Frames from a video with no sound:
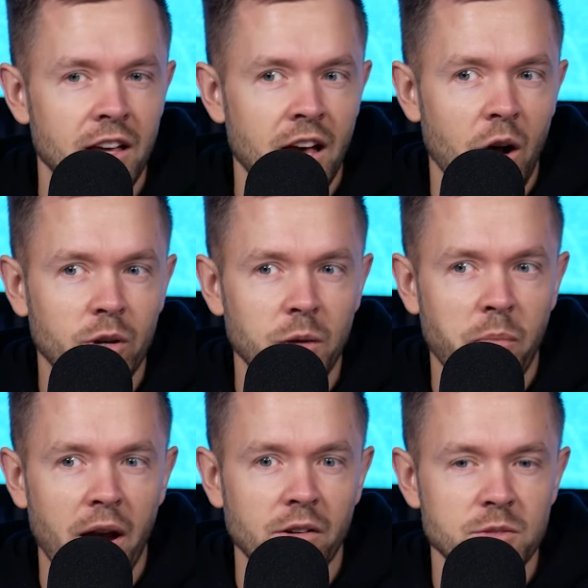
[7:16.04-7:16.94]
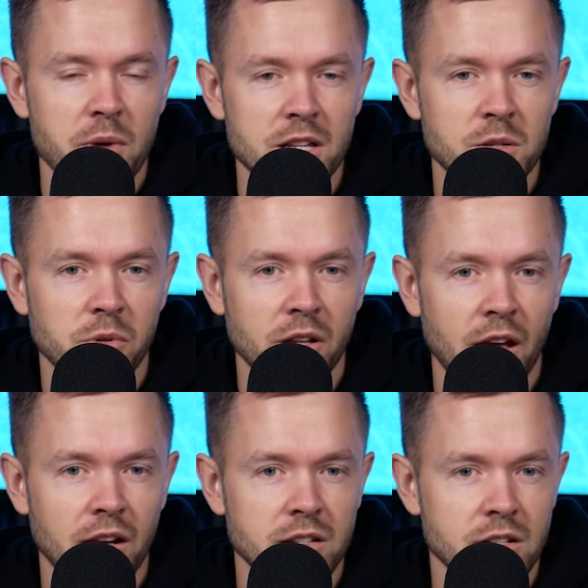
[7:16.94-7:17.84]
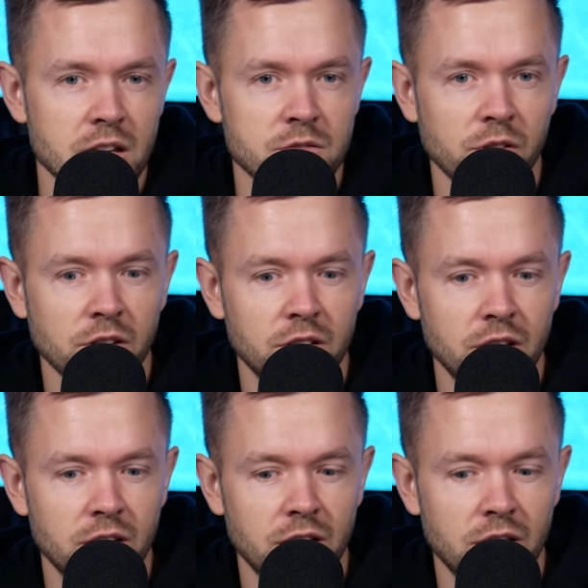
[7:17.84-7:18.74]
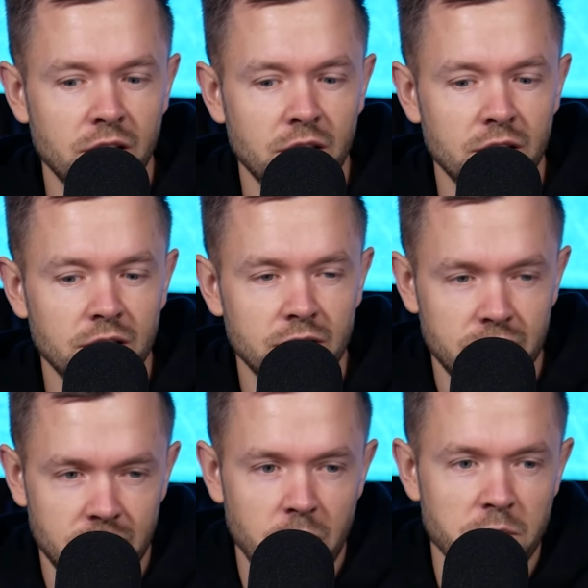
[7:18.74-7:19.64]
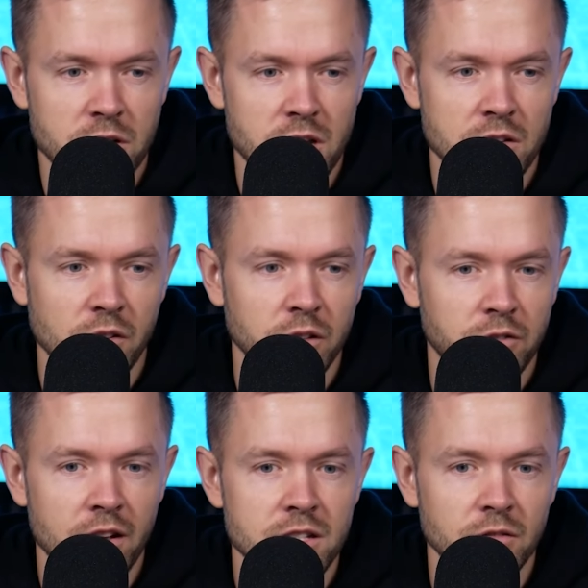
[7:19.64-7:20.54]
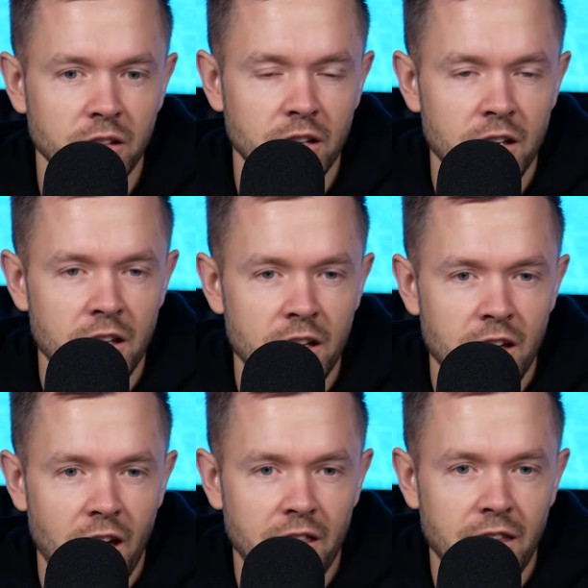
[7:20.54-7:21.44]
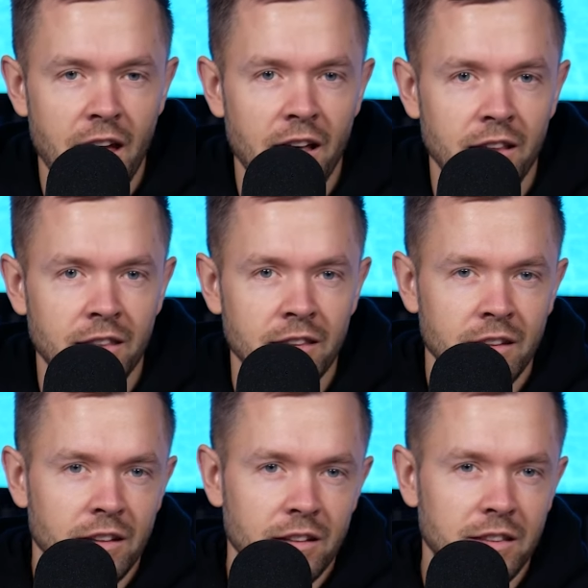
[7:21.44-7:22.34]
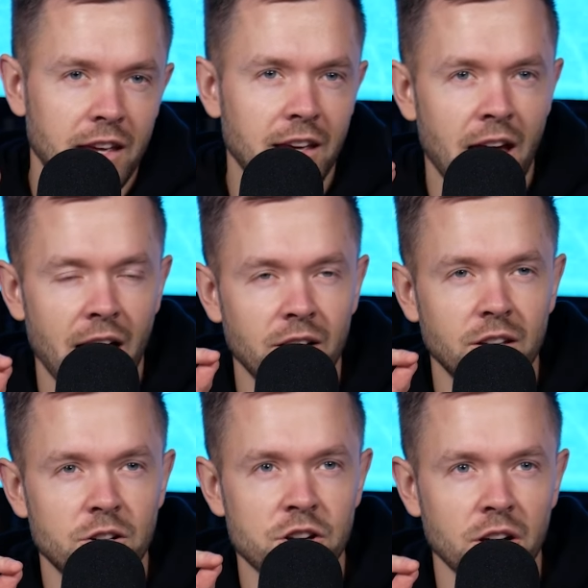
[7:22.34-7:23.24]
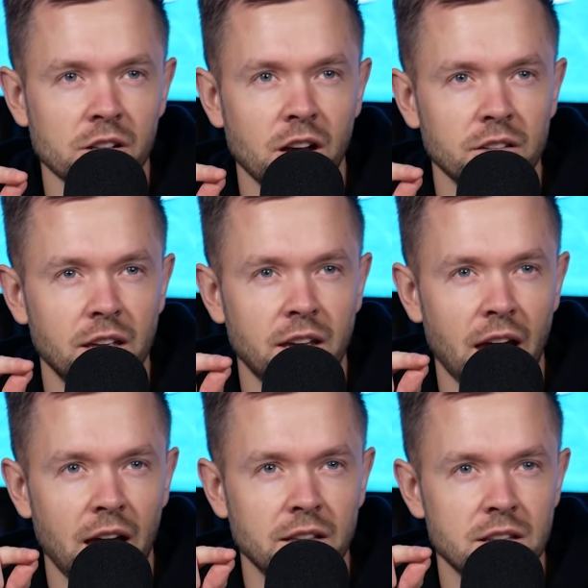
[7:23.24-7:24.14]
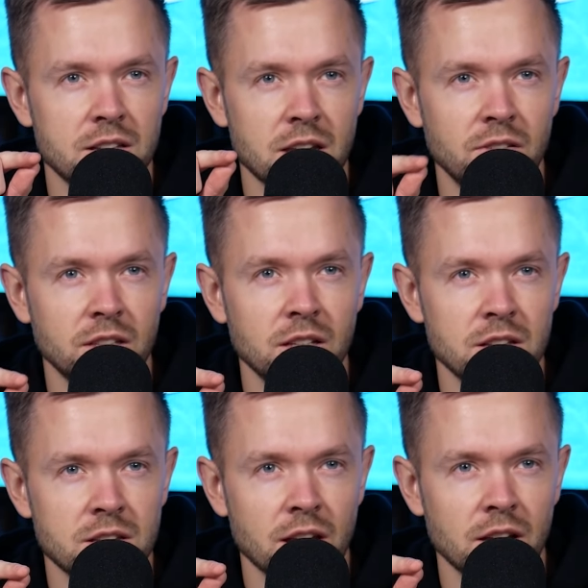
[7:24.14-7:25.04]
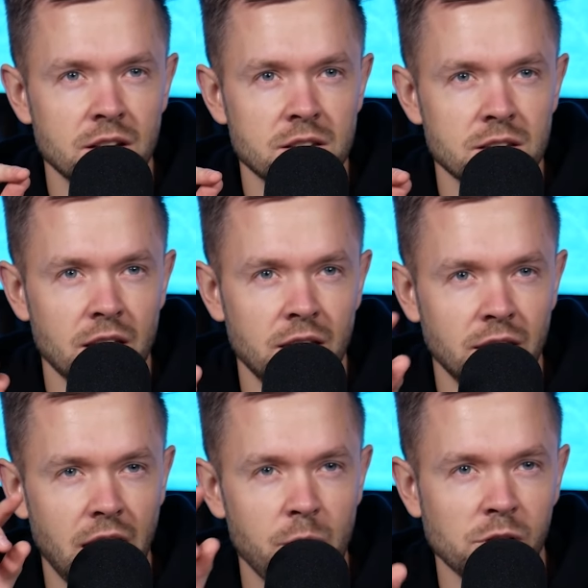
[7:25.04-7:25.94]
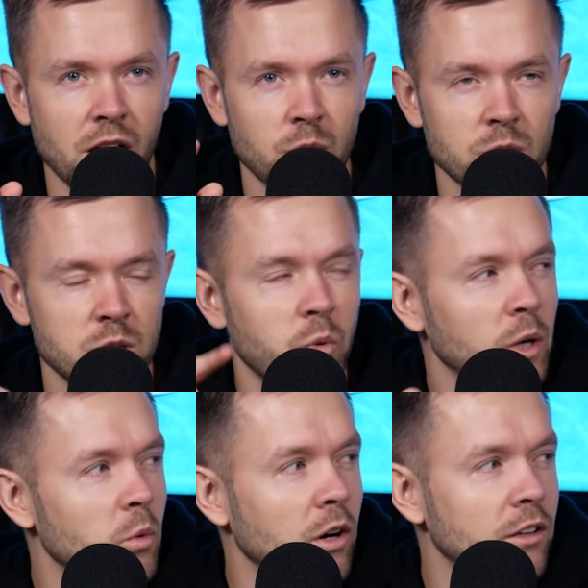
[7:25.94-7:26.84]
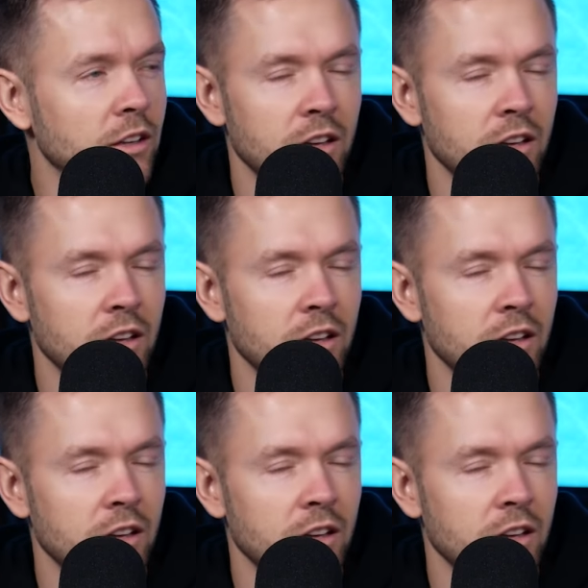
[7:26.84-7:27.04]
Okay, Paris basketball had a successful. They were successful defensively, and then on their shot clock they had 17 seconds, and the game clock was 21.